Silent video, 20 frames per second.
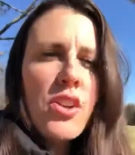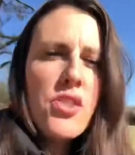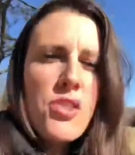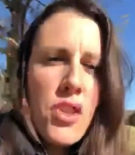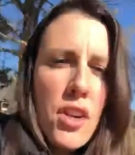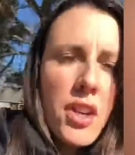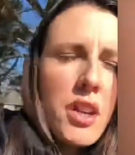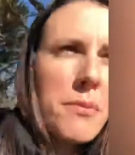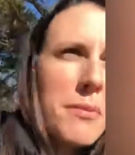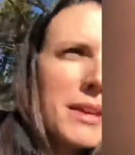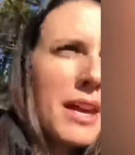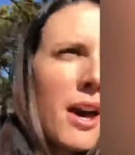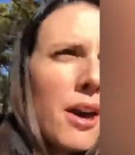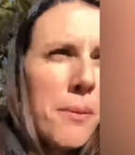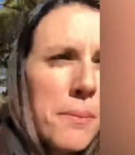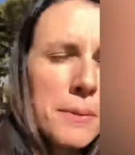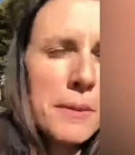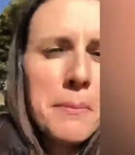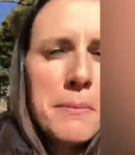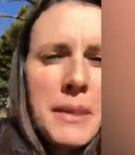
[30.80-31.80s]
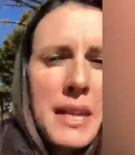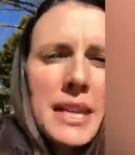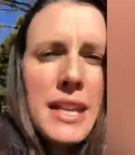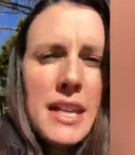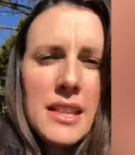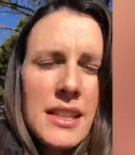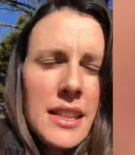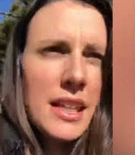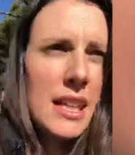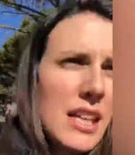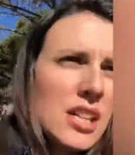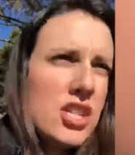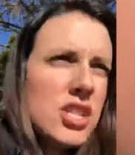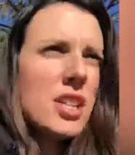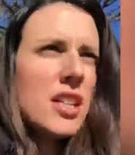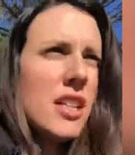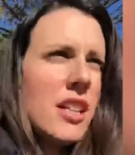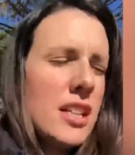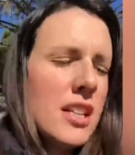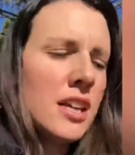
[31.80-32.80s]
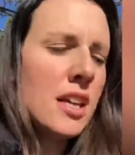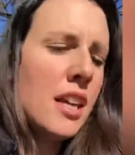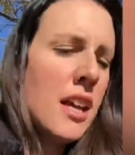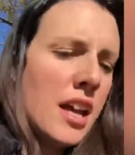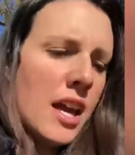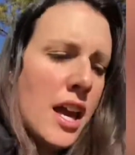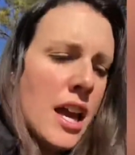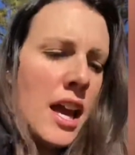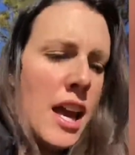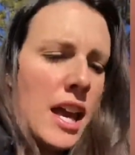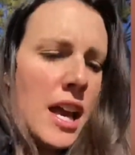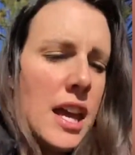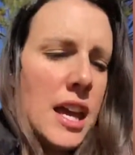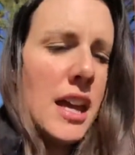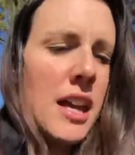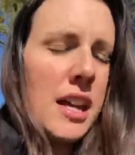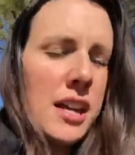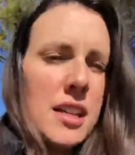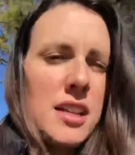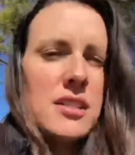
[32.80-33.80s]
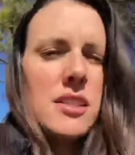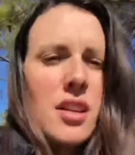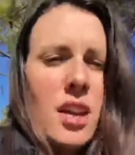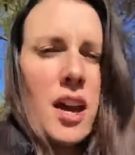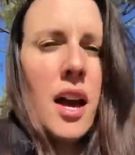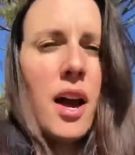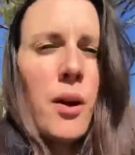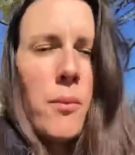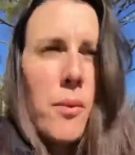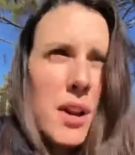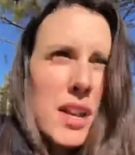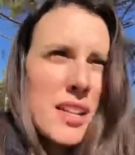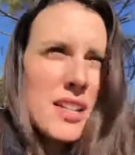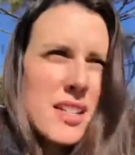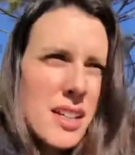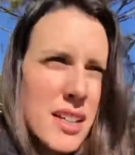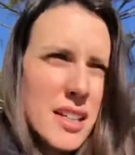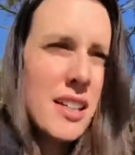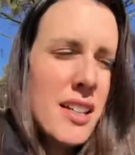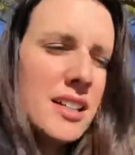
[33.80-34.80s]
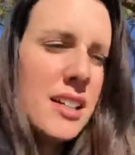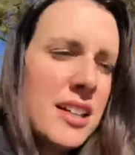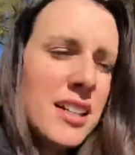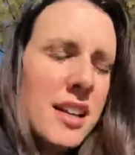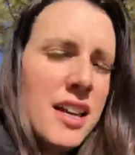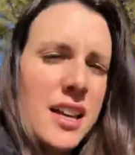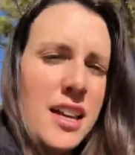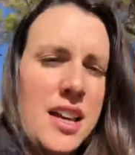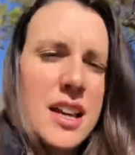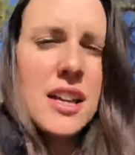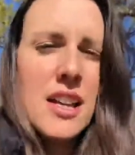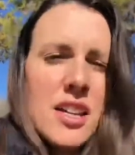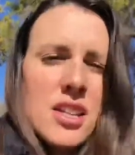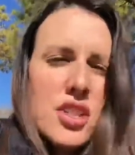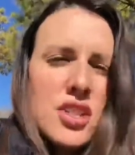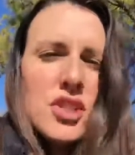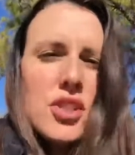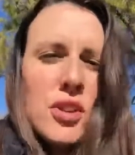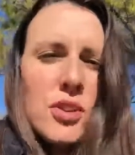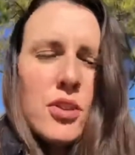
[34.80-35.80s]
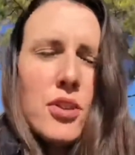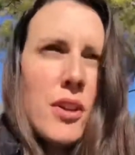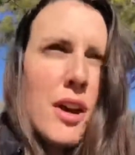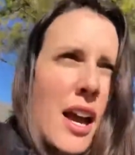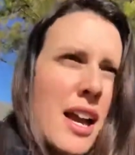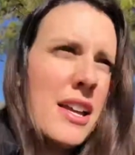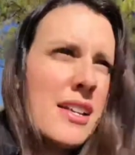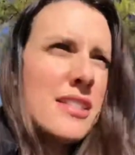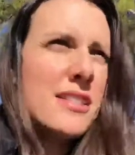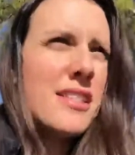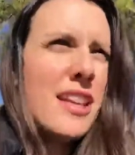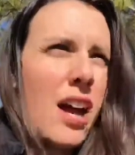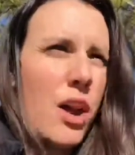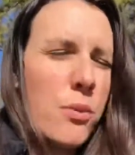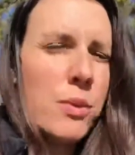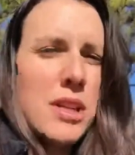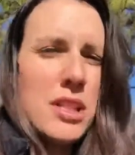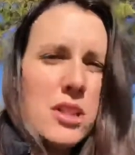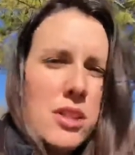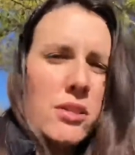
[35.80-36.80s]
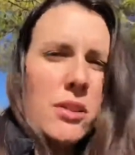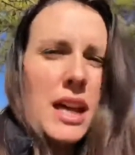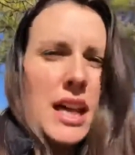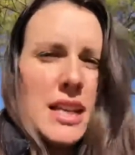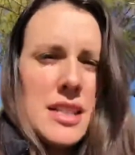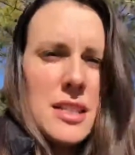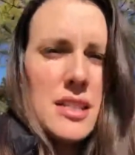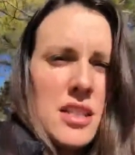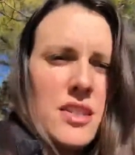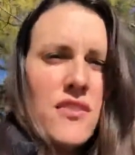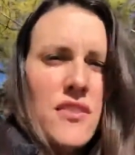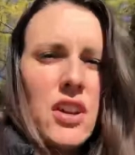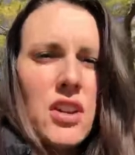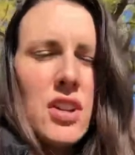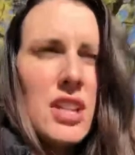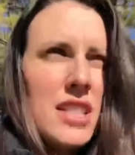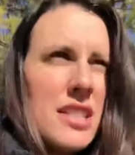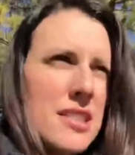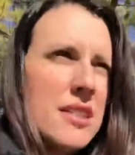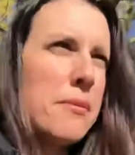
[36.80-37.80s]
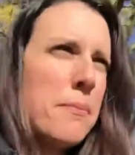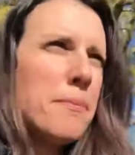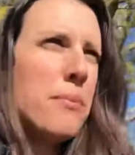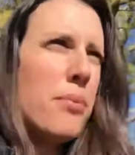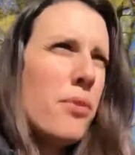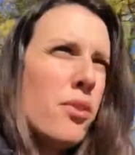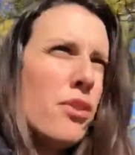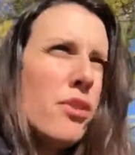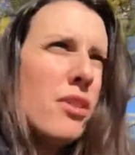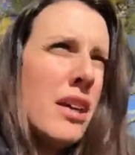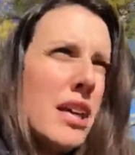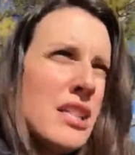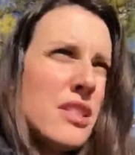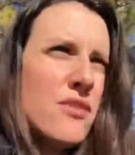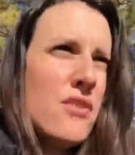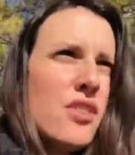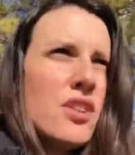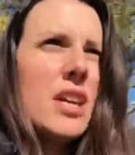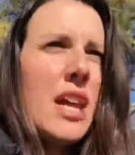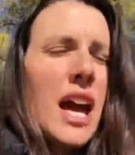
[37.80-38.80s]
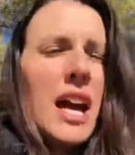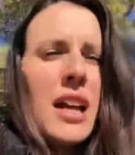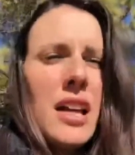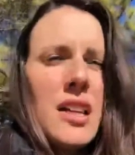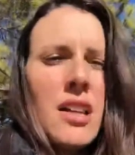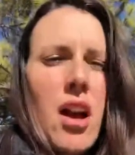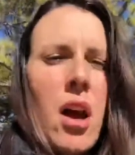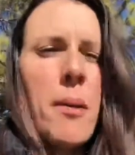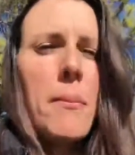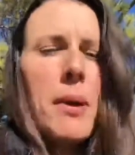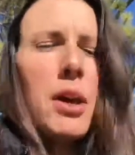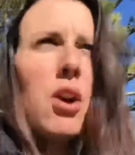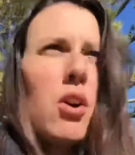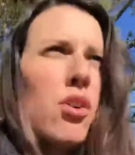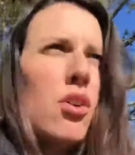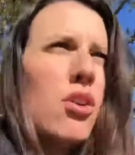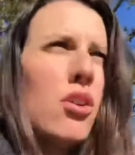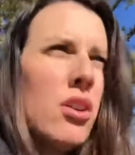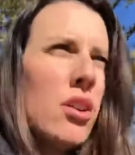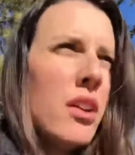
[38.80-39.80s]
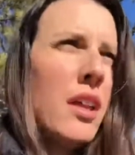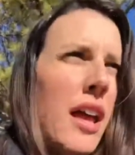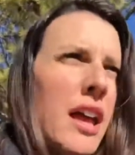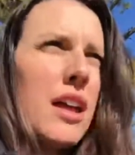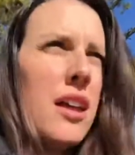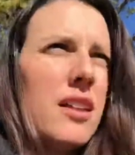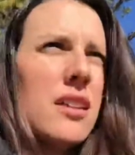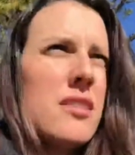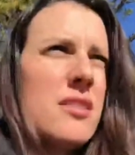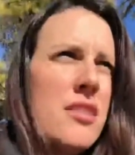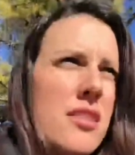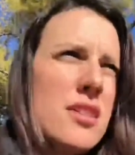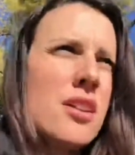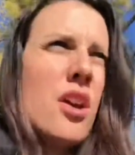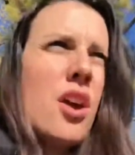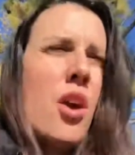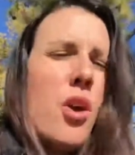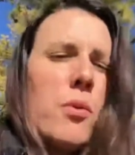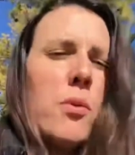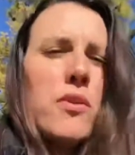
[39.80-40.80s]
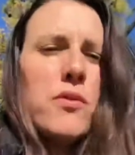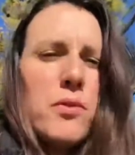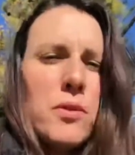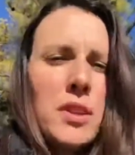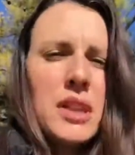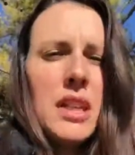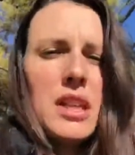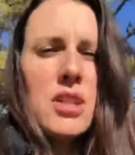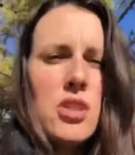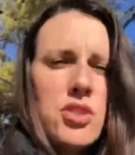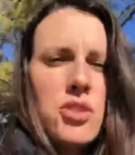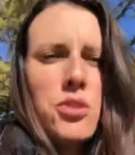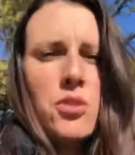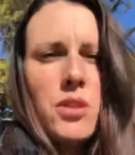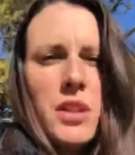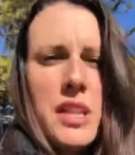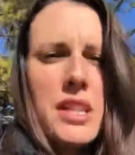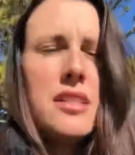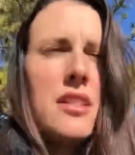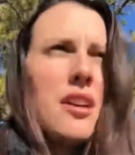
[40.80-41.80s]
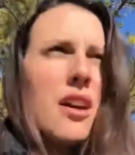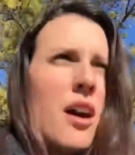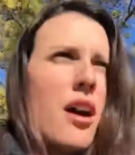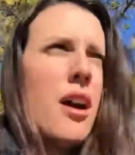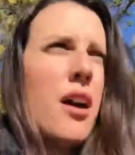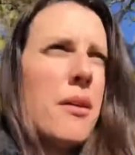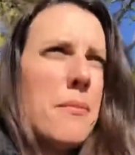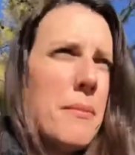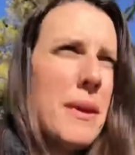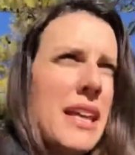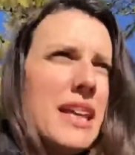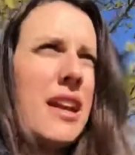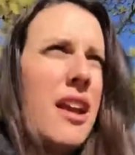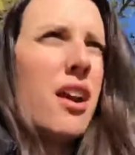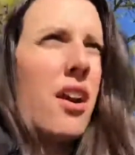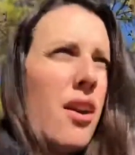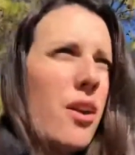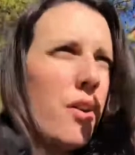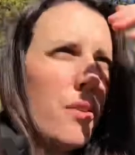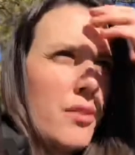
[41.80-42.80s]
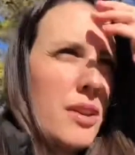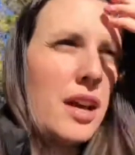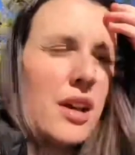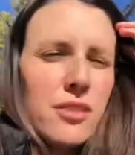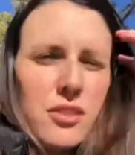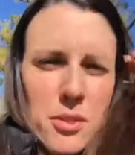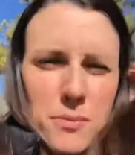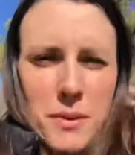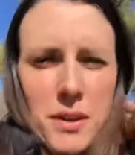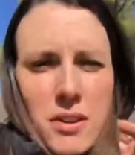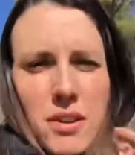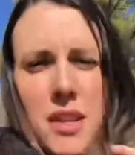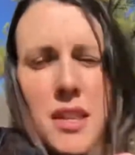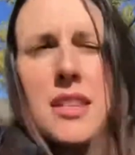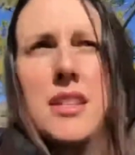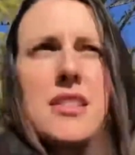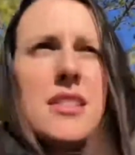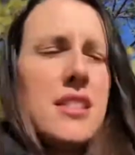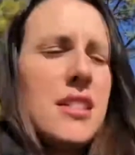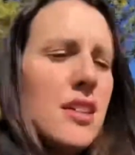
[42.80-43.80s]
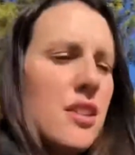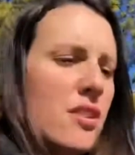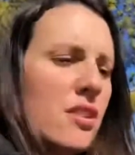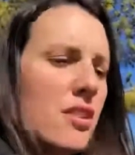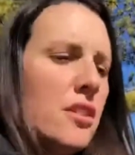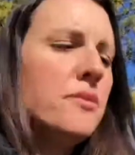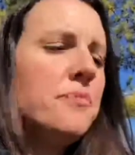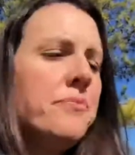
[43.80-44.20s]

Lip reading: are going to be helping me in the kitchen, and I wanted to show you guys how we do it. It's very simple, it's very economical, and we've really enjoyed making our own elderberry this year